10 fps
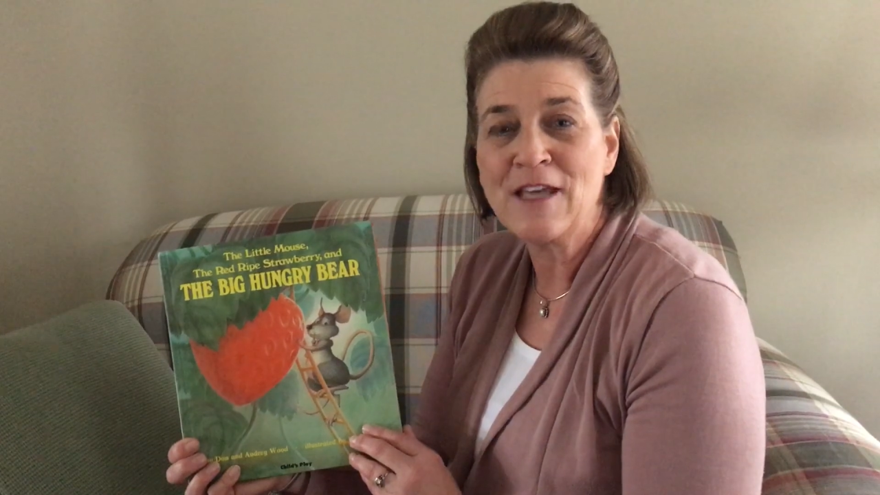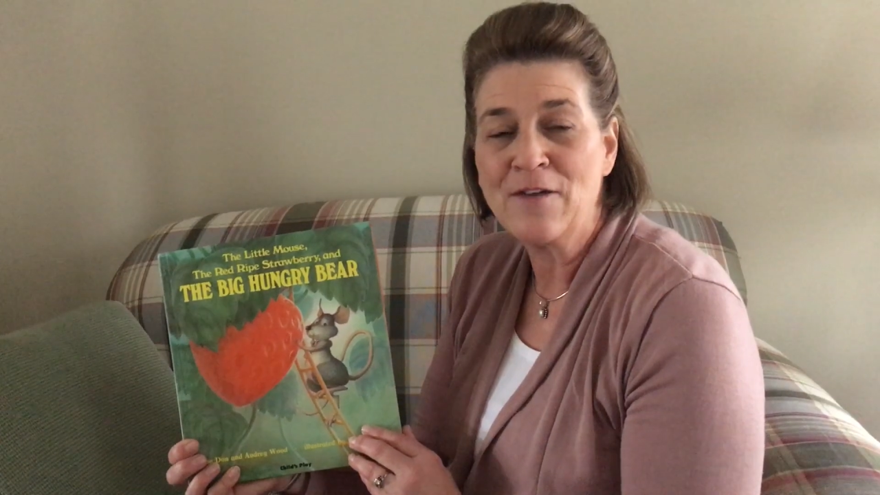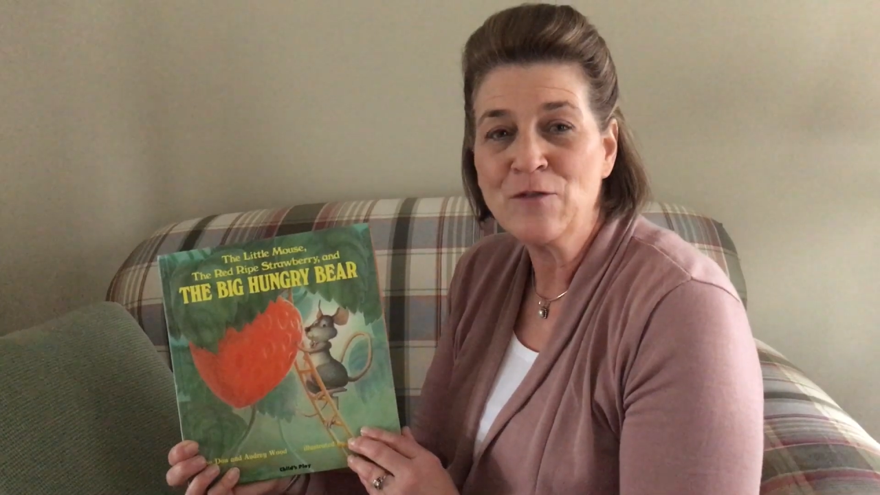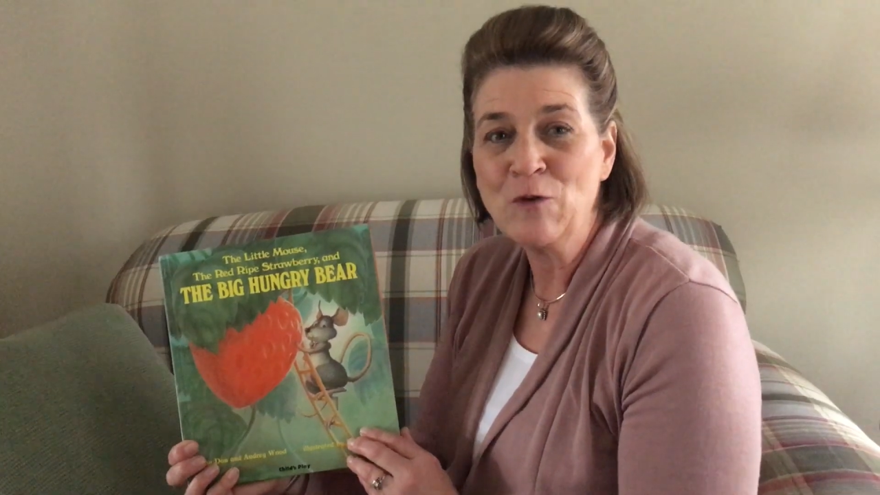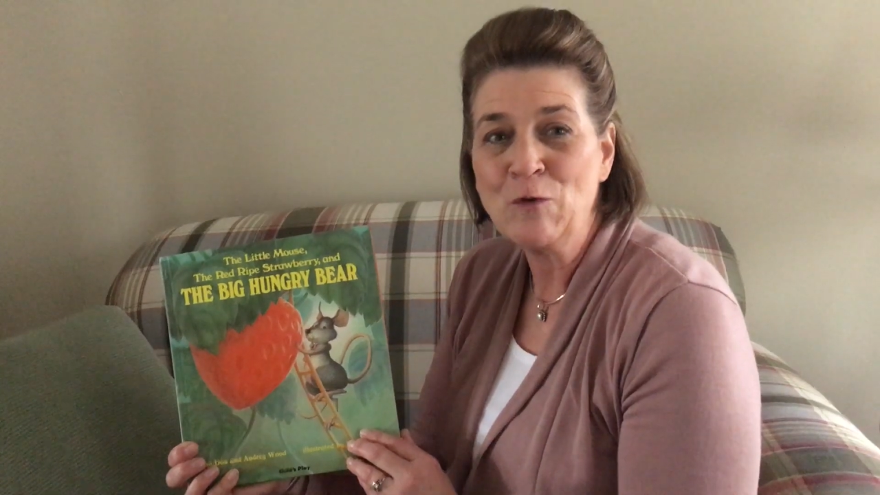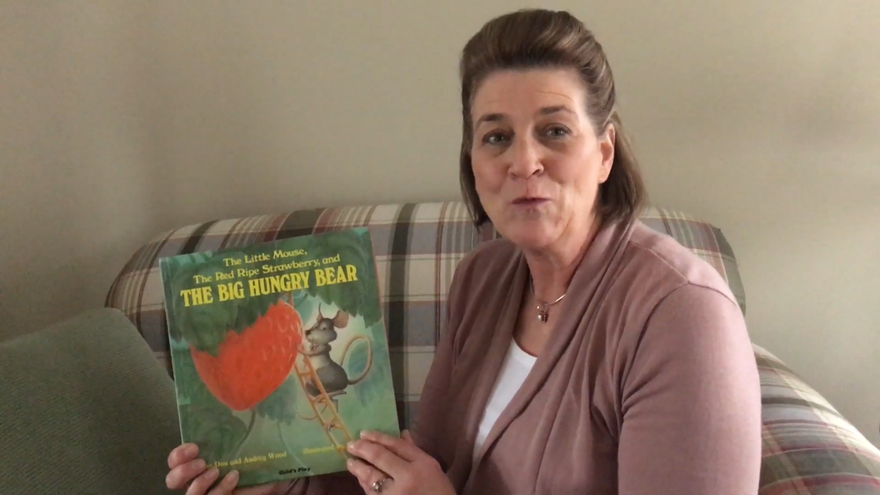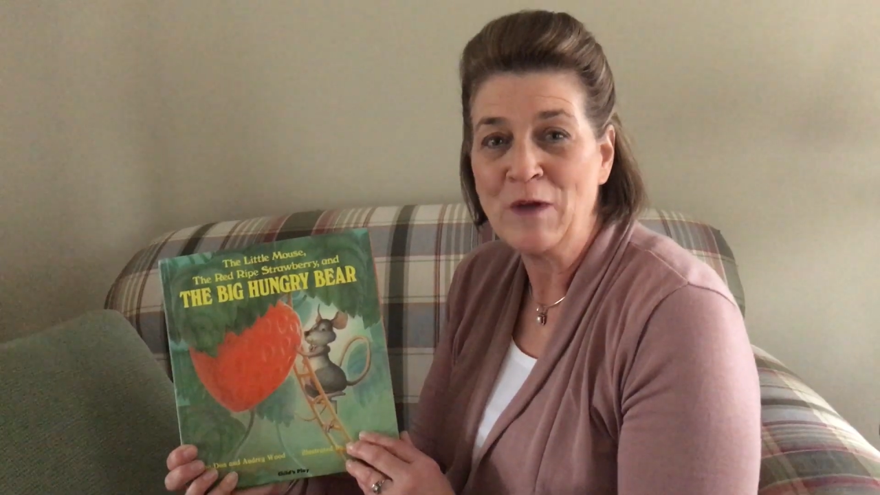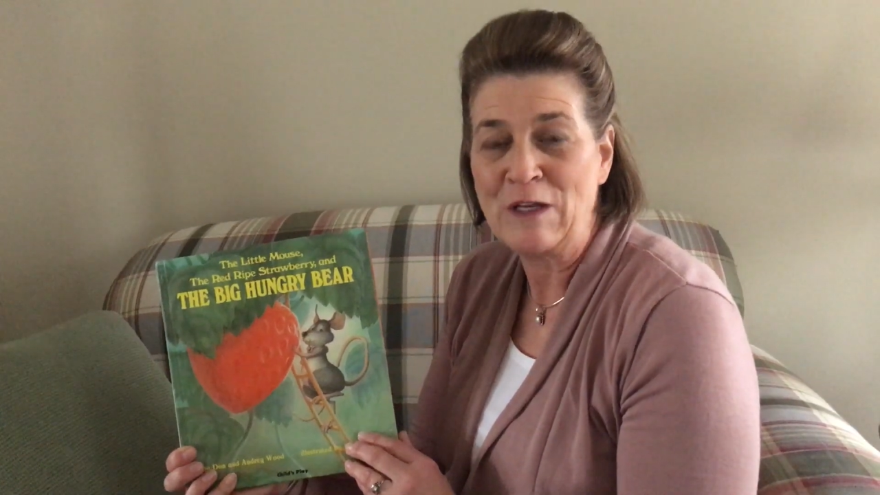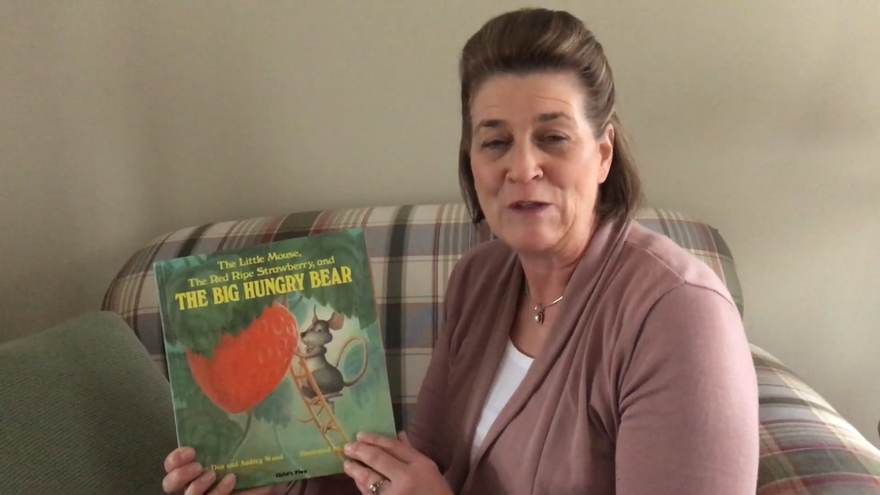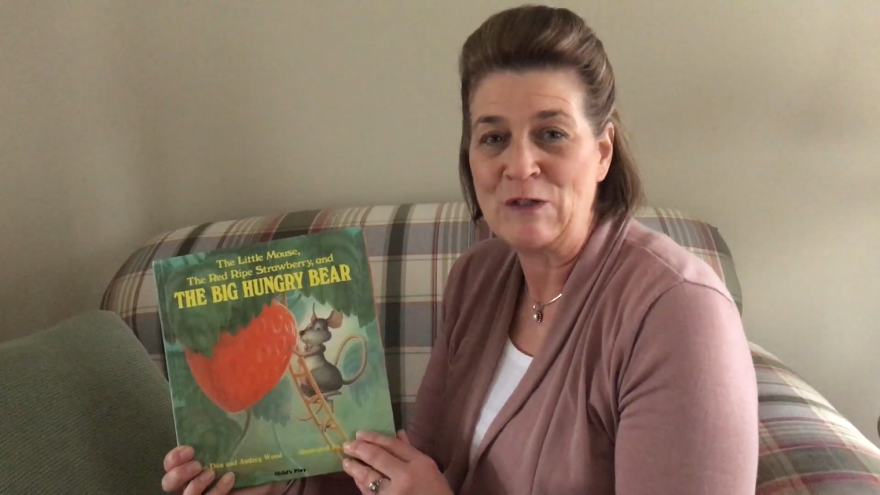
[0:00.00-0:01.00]
afternoon
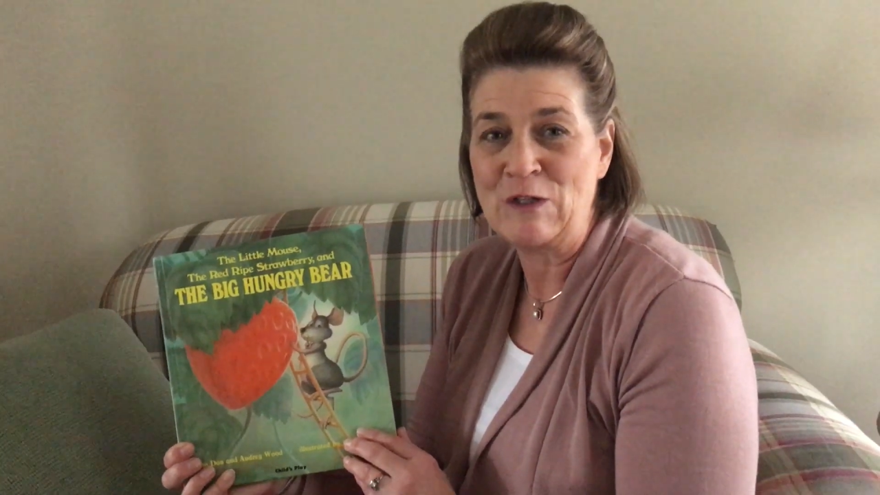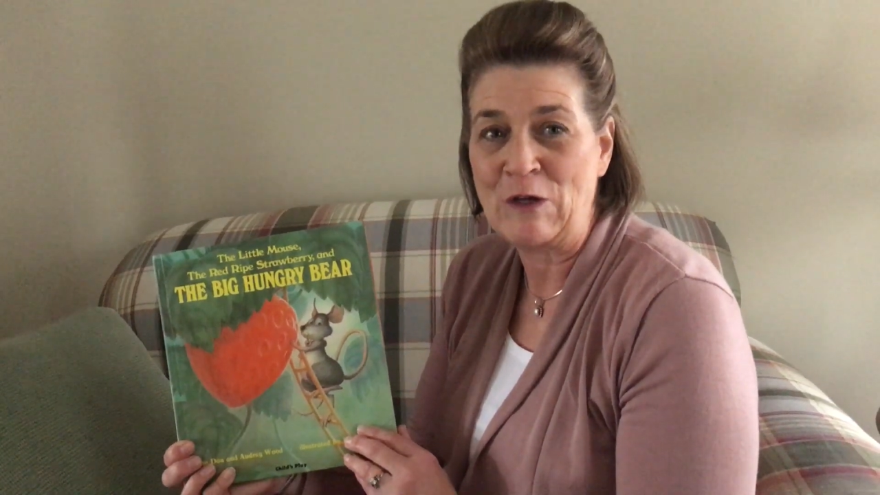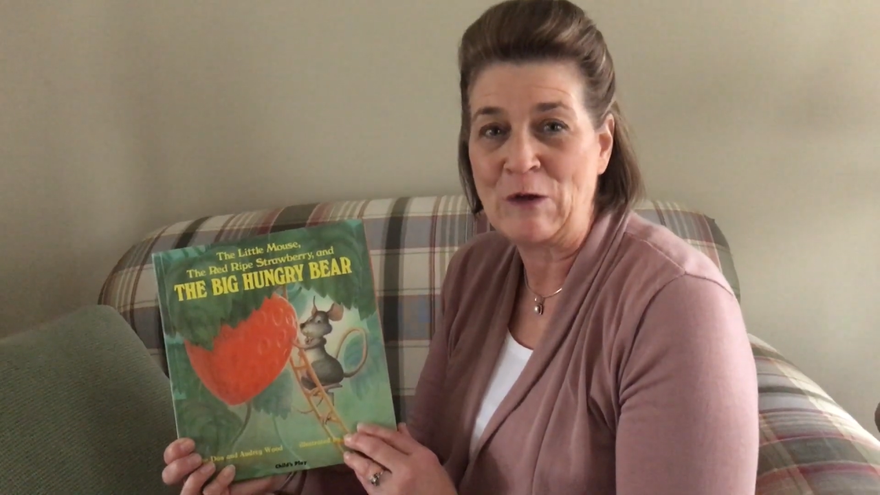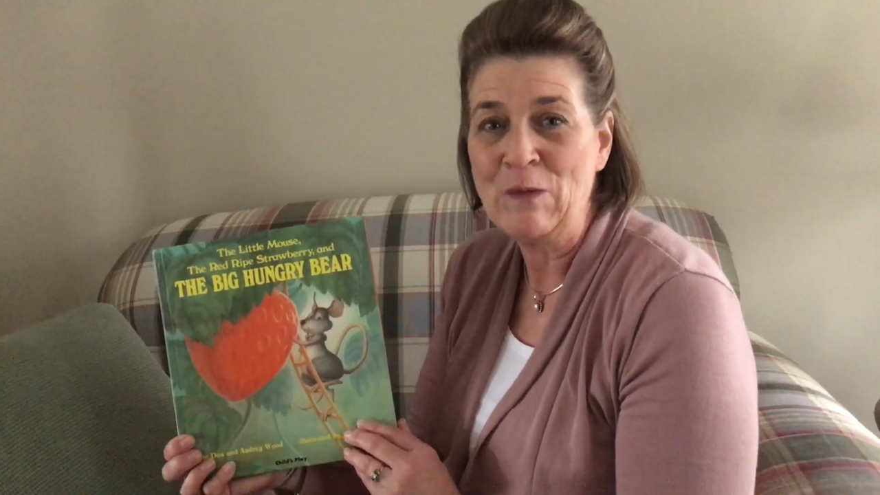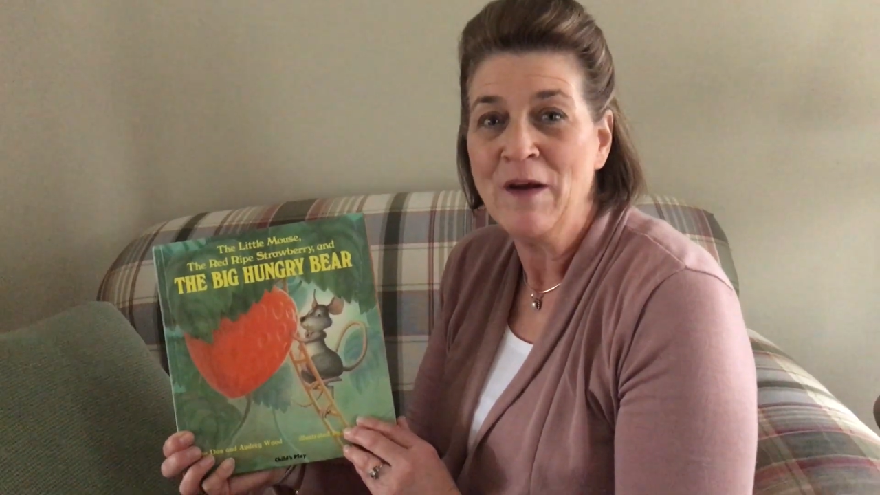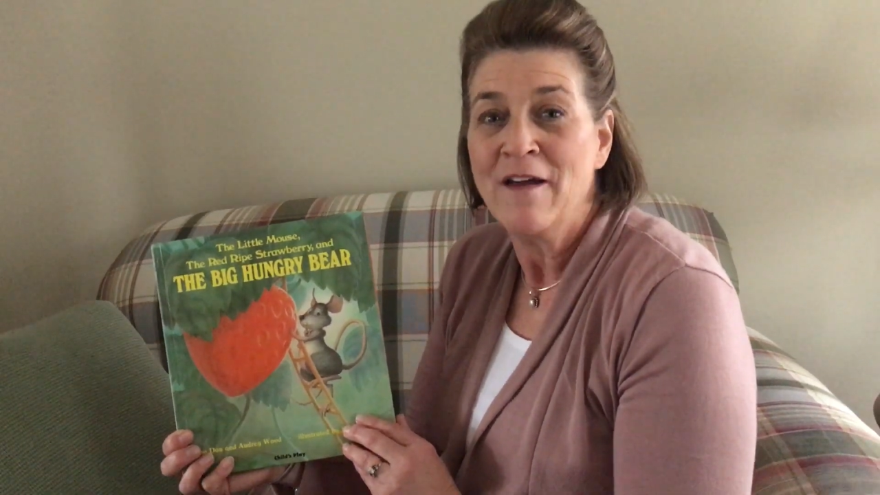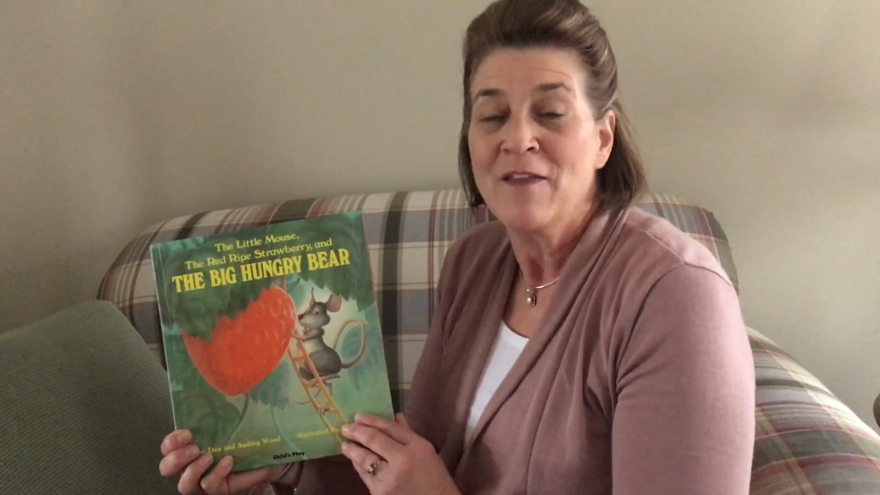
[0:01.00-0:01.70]
reading to you.